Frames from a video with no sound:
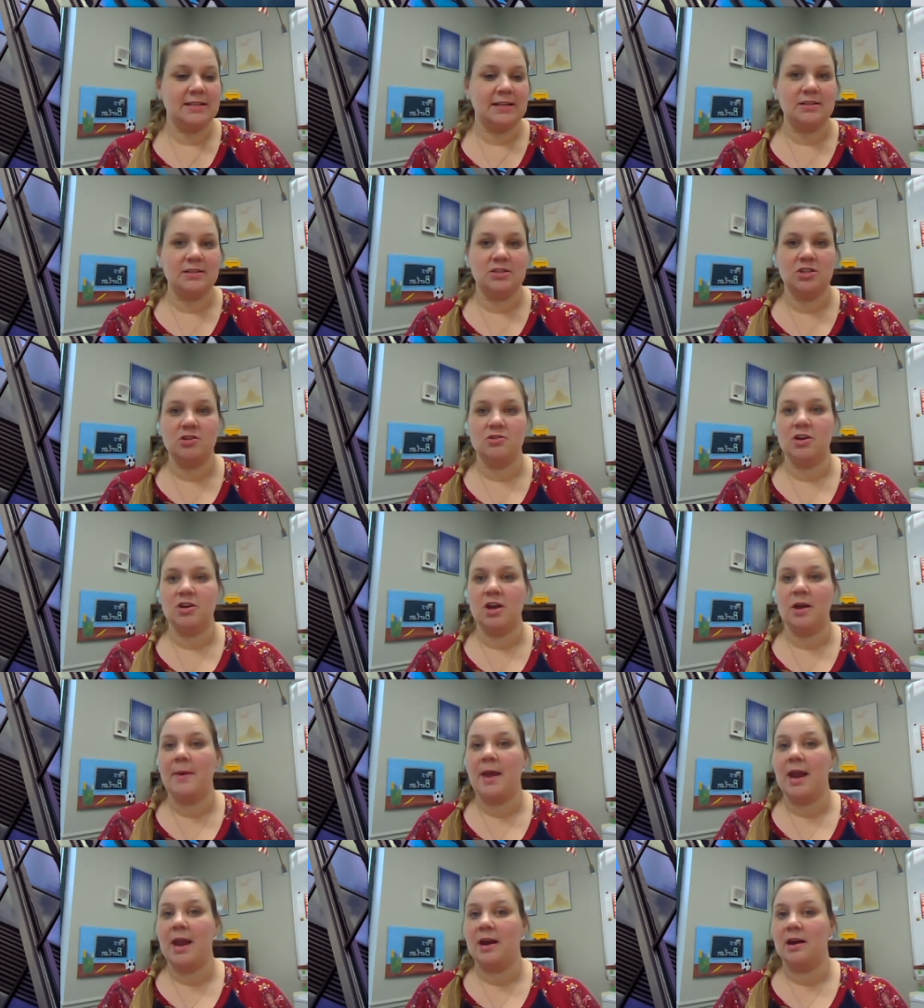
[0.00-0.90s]
is to
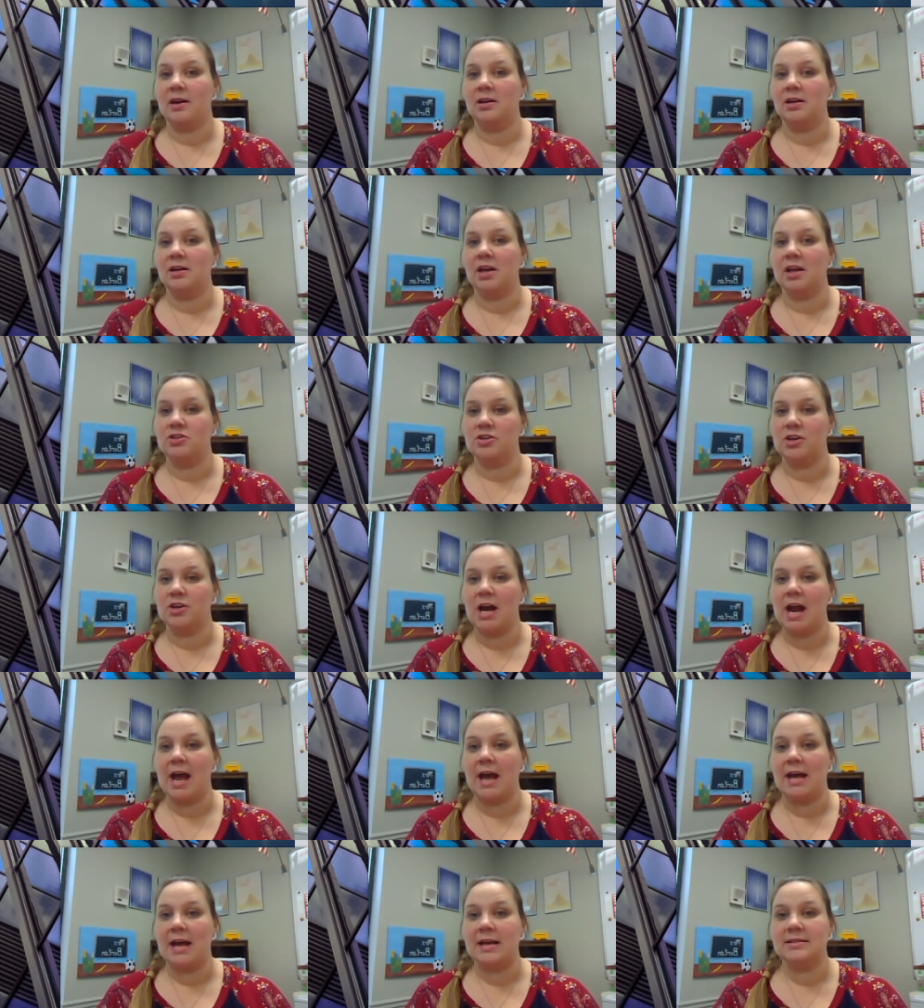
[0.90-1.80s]
compare and
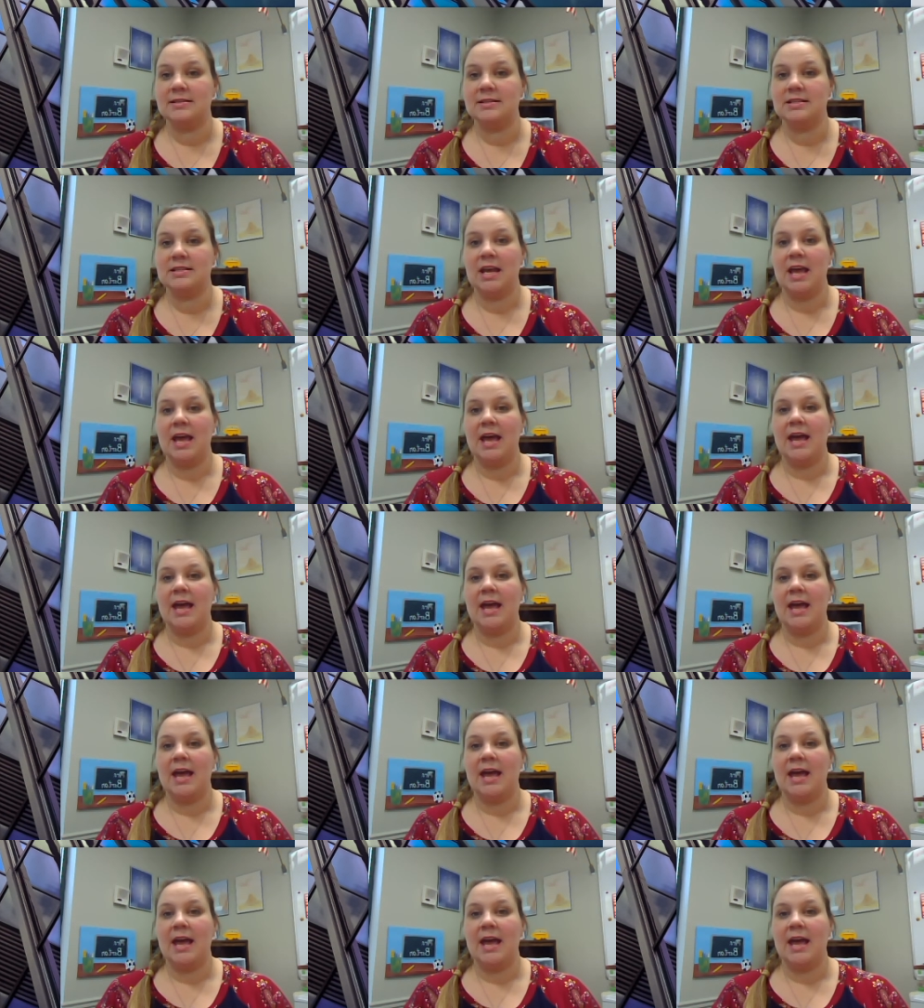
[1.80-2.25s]
contrast.